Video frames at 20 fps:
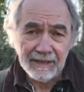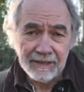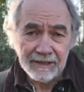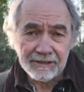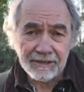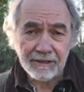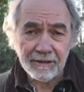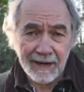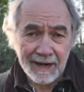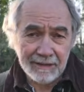
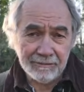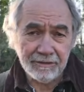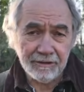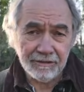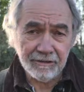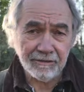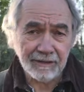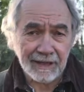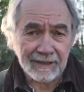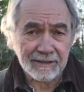So how do you
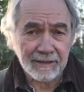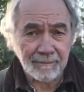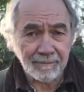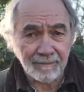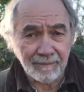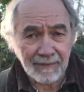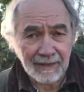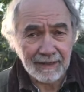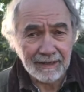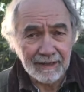do that?
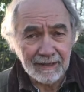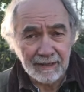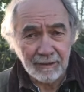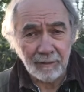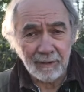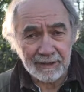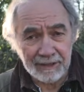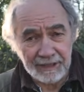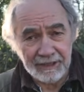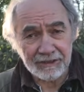
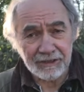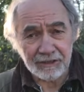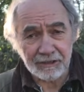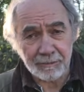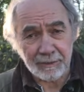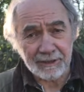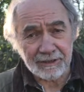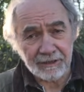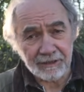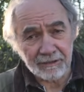Well, the
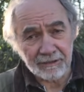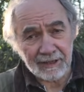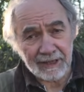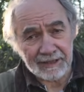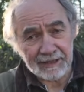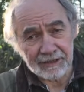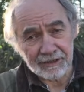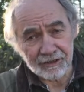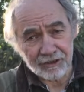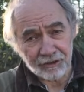easiest way to do
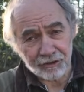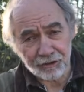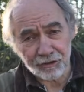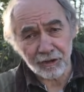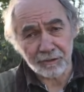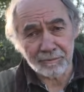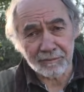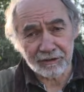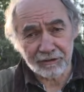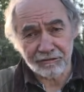that is to
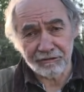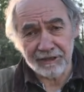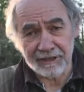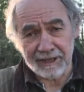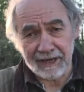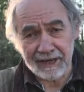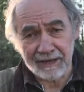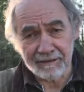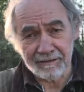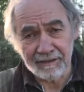chop the tree
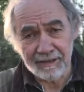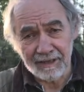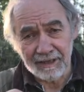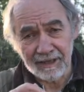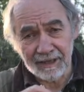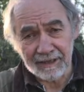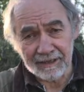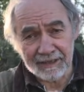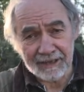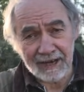down
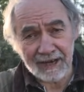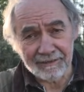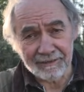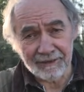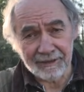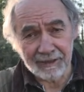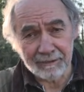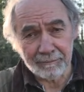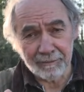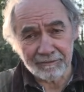and count
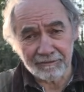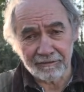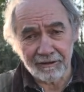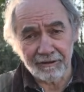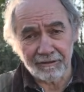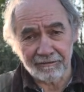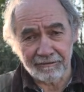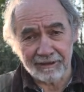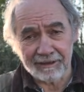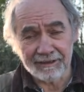the number of
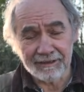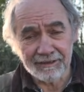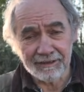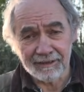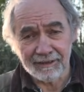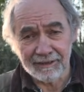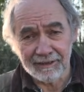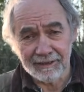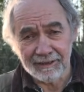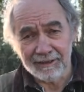growth
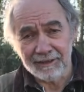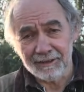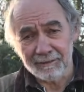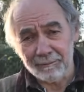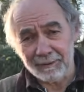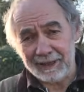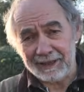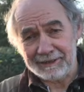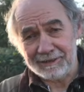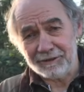rings,
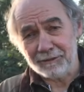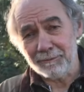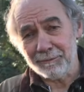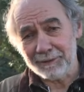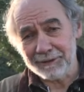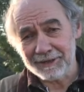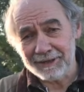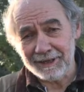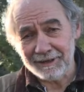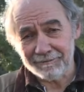but that's
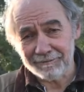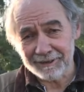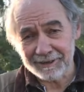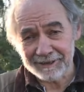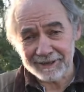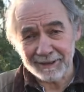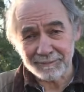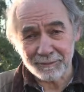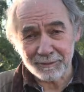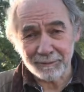almost never
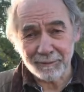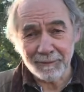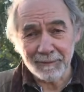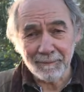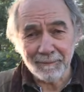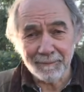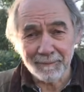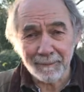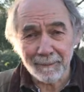acceptable.